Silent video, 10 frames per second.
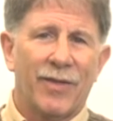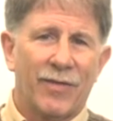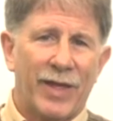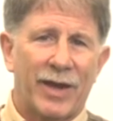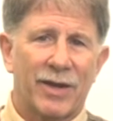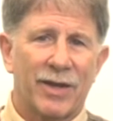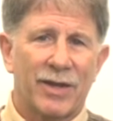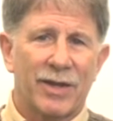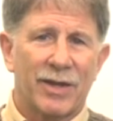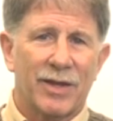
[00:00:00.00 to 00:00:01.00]
that
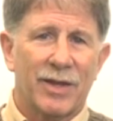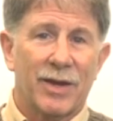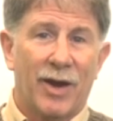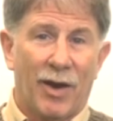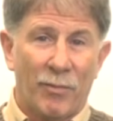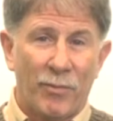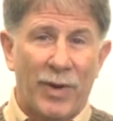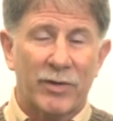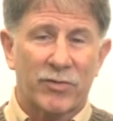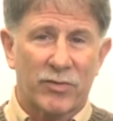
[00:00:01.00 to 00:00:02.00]
are
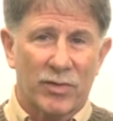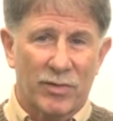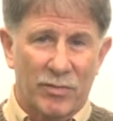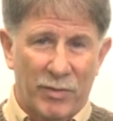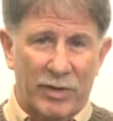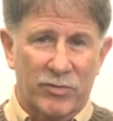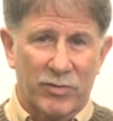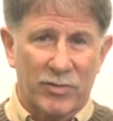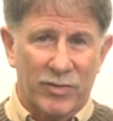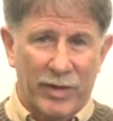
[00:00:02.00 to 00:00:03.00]
much, much
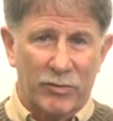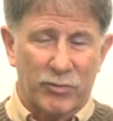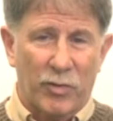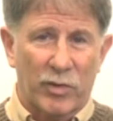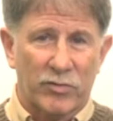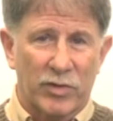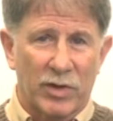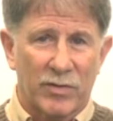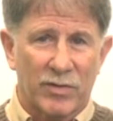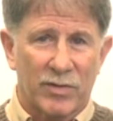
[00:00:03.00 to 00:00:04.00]
less fortunate.